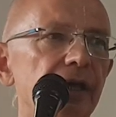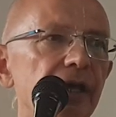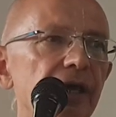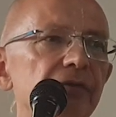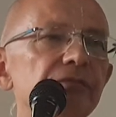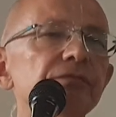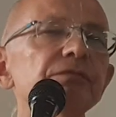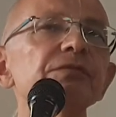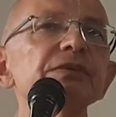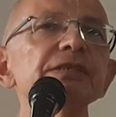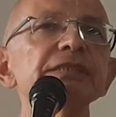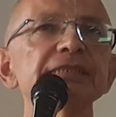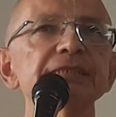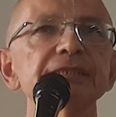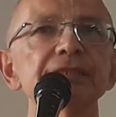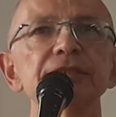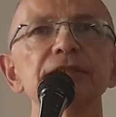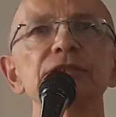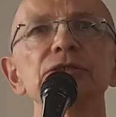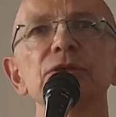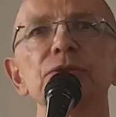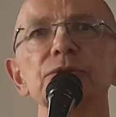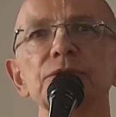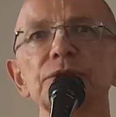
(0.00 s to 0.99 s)

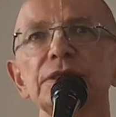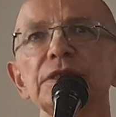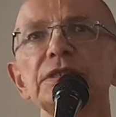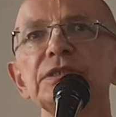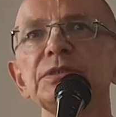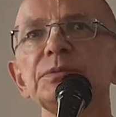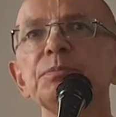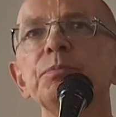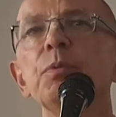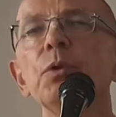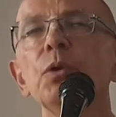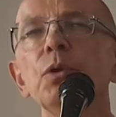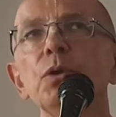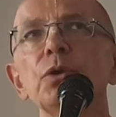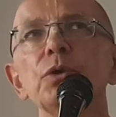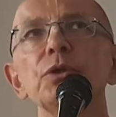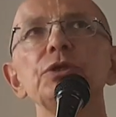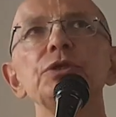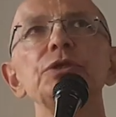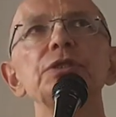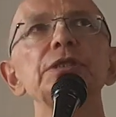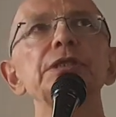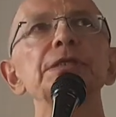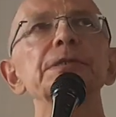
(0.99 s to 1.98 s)
emphasis on this
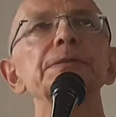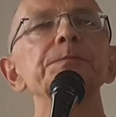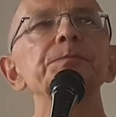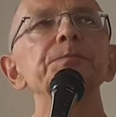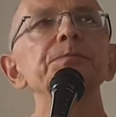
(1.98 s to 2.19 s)
point